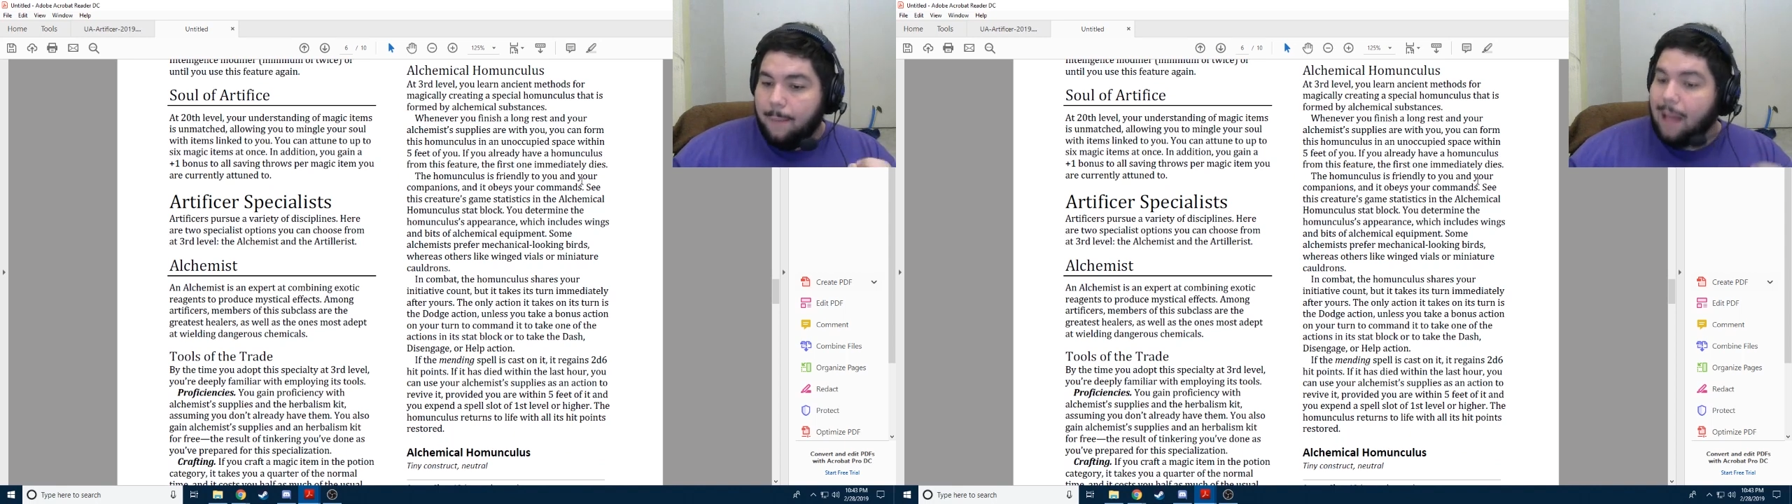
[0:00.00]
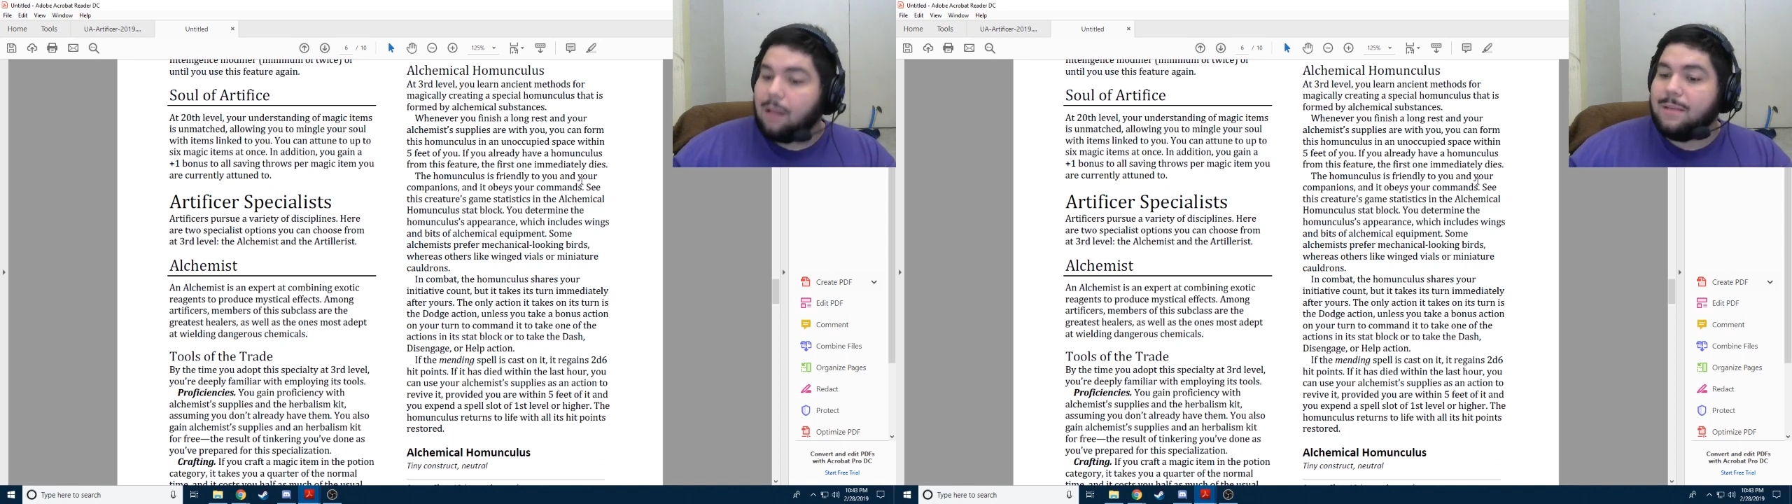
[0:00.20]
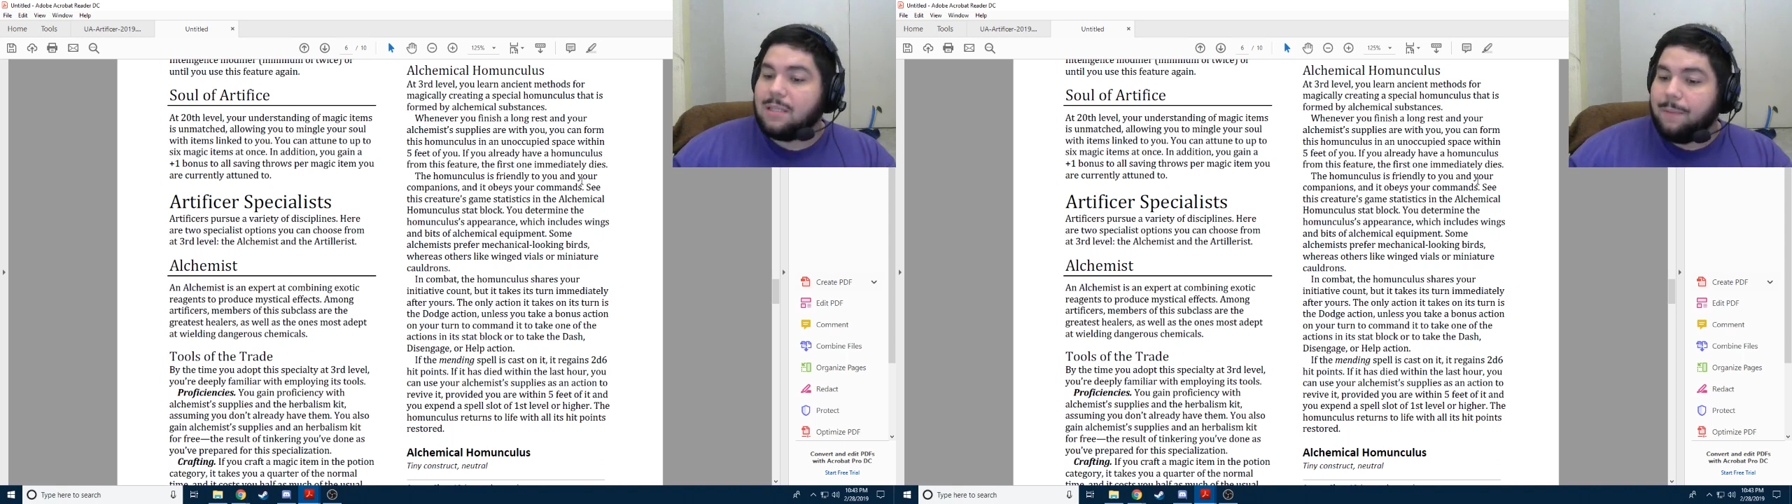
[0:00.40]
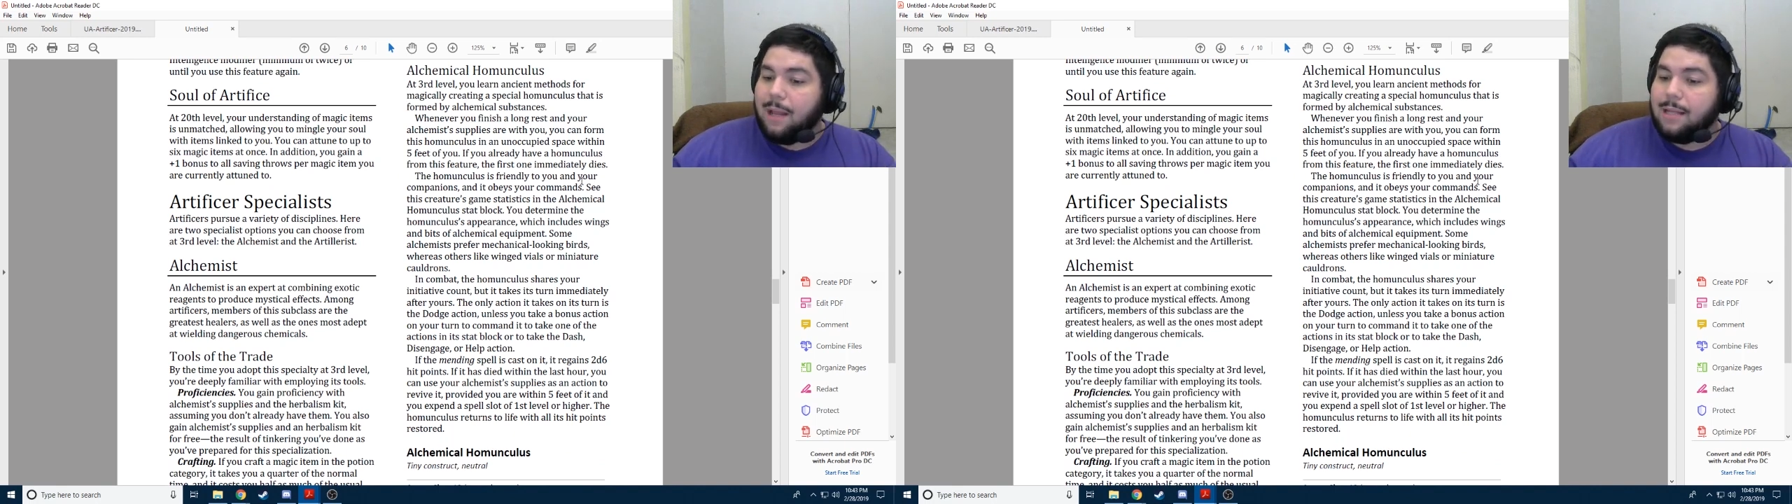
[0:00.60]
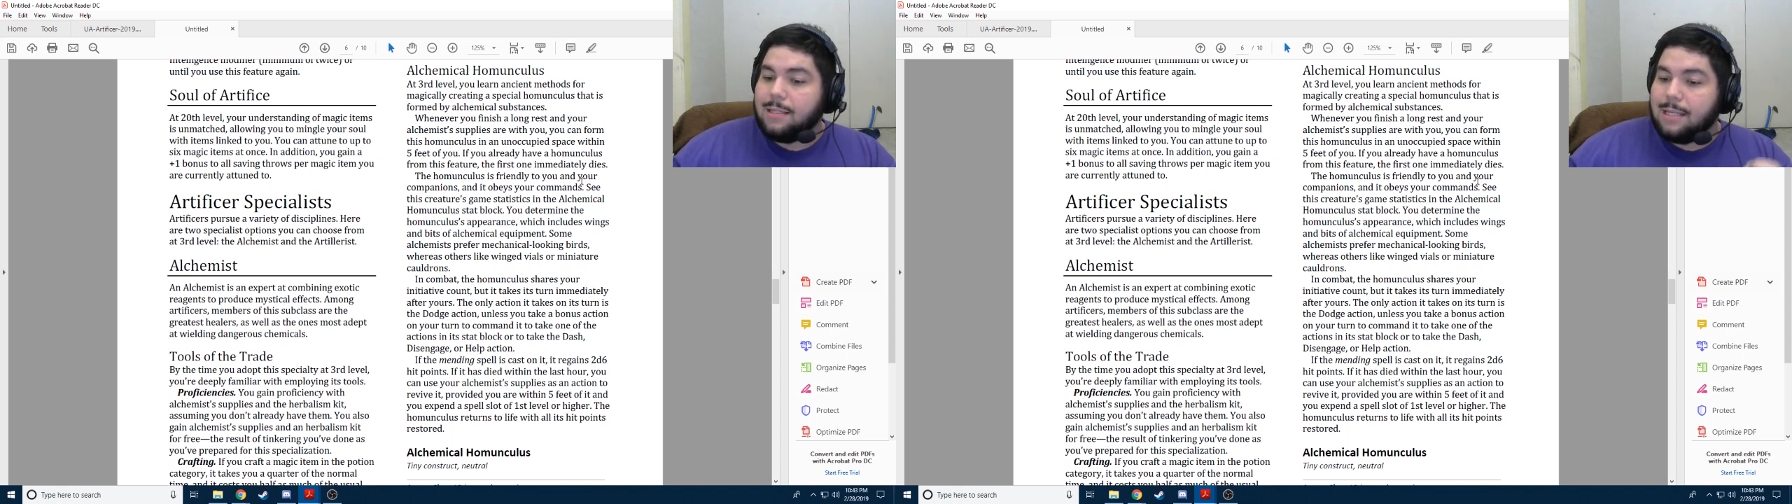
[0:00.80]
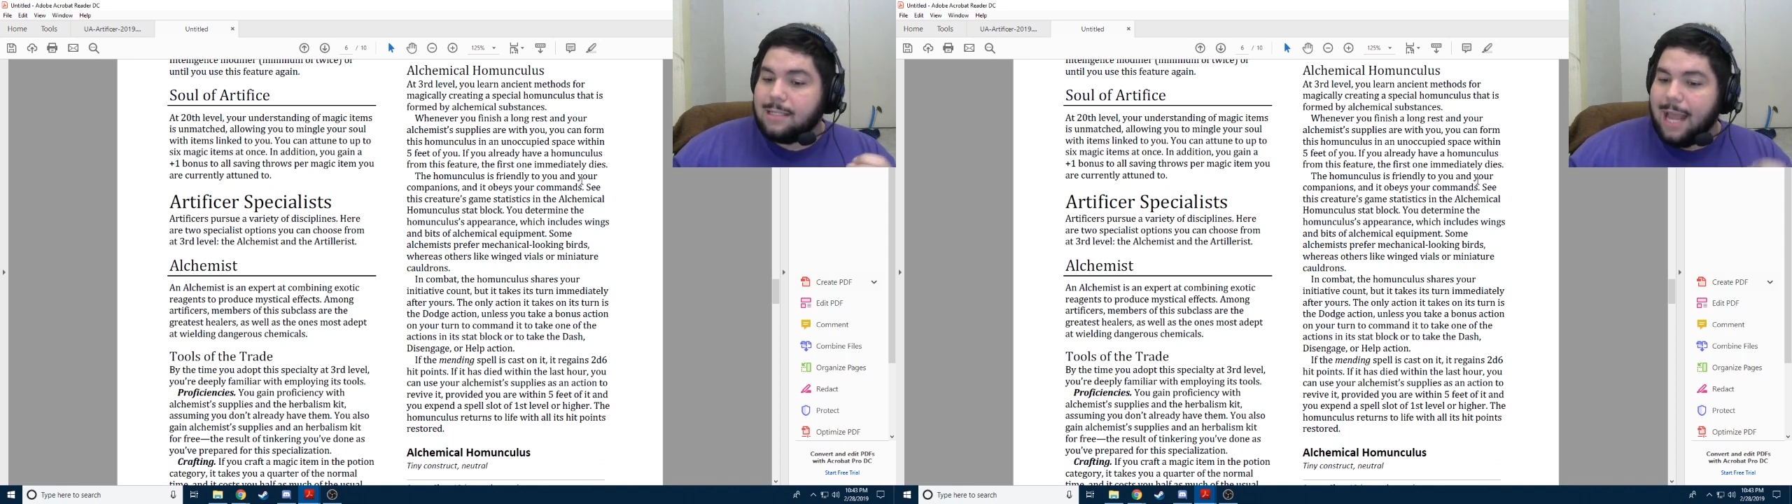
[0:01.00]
alchemist supplies as an